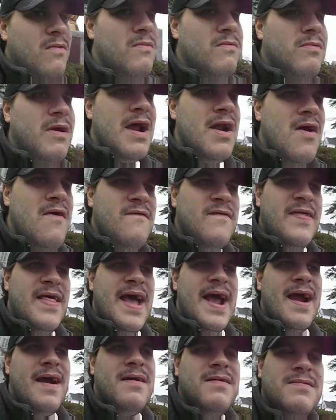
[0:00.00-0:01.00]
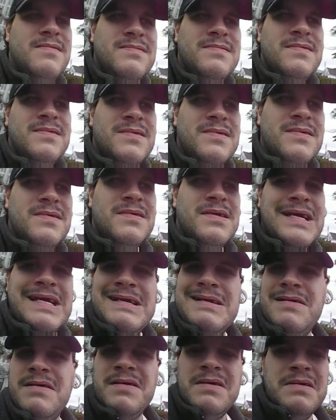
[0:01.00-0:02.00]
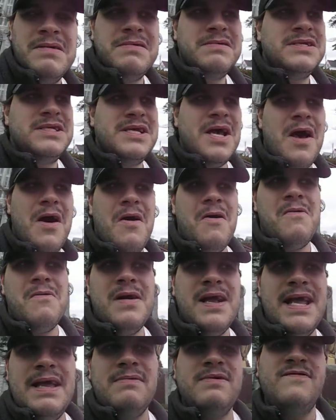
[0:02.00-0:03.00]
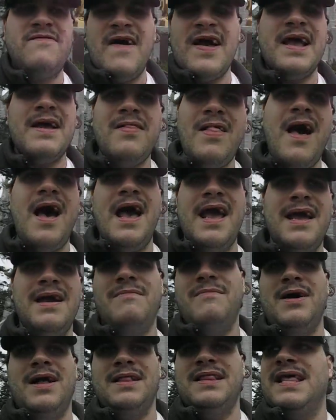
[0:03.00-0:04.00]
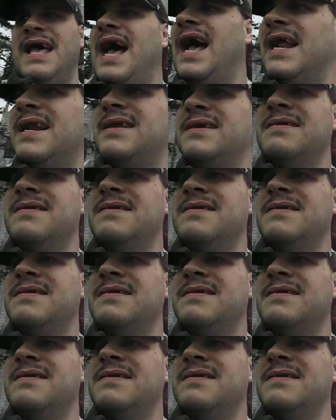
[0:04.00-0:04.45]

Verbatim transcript: right over there. So he was fucking lying about that.